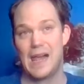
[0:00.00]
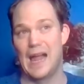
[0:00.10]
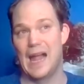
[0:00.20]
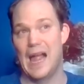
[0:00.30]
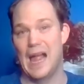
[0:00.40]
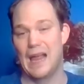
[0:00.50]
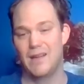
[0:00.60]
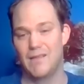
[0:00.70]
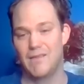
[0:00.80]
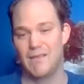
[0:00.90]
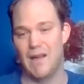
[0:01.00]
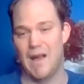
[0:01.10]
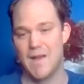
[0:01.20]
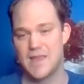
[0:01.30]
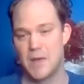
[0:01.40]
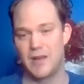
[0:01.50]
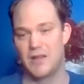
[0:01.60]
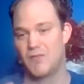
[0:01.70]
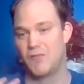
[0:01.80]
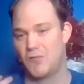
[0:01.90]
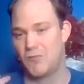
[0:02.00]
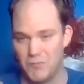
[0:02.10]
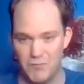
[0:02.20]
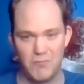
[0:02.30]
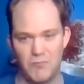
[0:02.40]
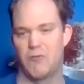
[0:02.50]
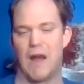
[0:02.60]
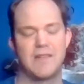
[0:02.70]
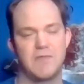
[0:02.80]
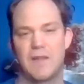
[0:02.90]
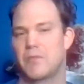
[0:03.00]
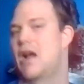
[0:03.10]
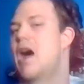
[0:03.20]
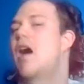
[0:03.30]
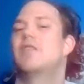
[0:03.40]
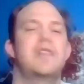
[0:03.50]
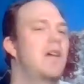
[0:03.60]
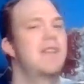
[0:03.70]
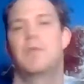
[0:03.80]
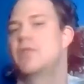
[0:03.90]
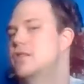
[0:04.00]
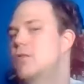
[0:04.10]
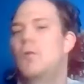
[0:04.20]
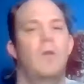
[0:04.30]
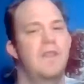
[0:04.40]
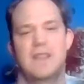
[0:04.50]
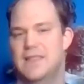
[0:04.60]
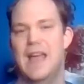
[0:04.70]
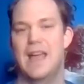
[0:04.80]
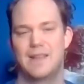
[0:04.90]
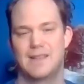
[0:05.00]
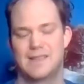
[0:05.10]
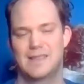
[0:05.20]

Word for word: And I was able to graduate from college. I was able to do all these things.